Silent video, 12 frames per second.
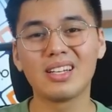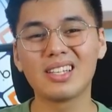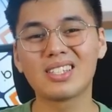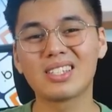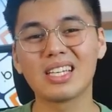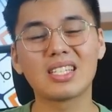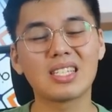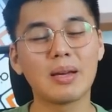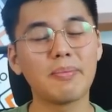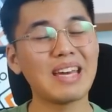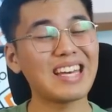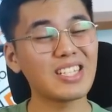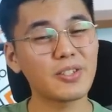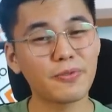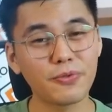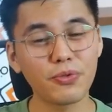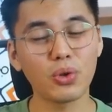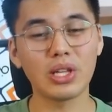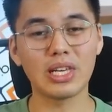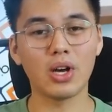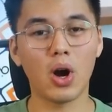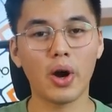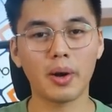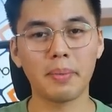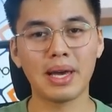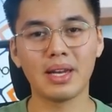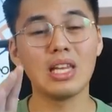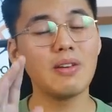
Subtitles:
the system is fully automated,